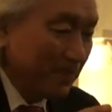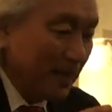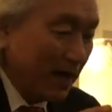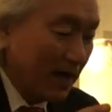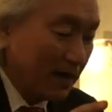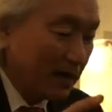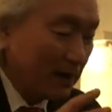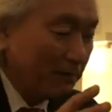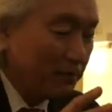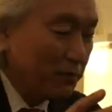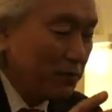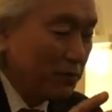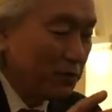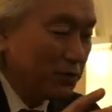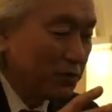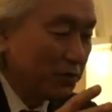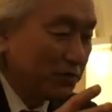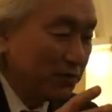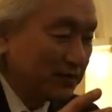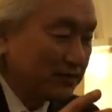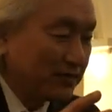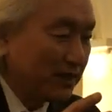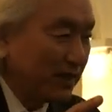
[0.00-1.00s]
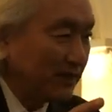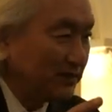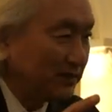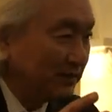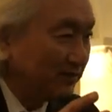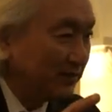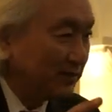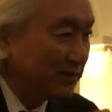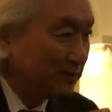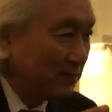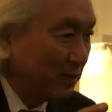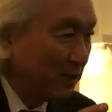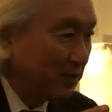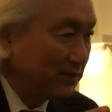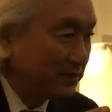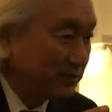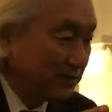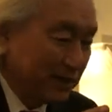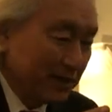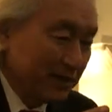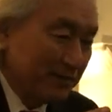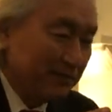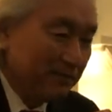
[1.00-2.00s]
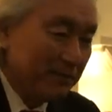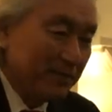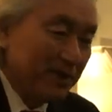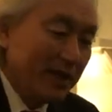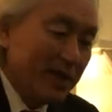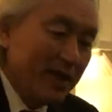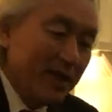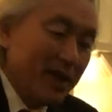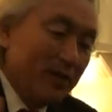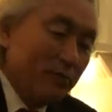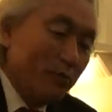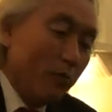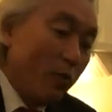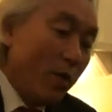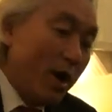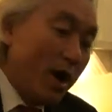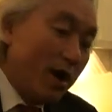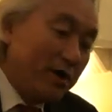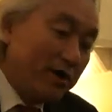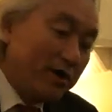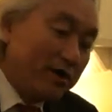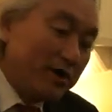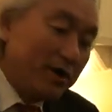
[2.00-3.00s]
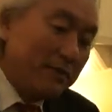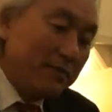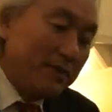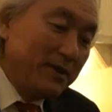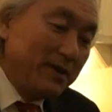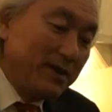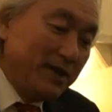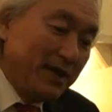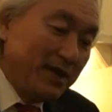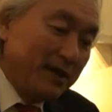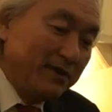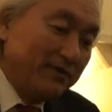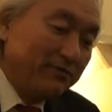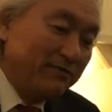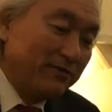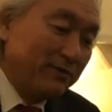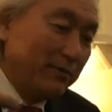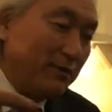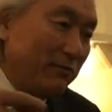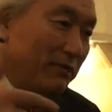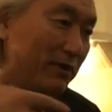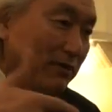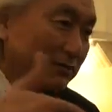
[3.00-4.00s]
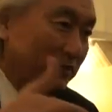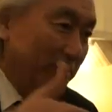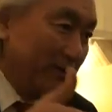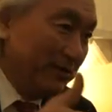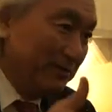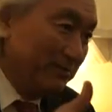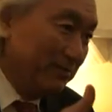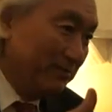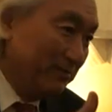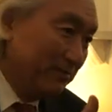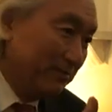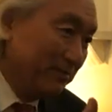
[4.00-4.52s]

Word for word: a computer the size of a small city, water coming in from a river,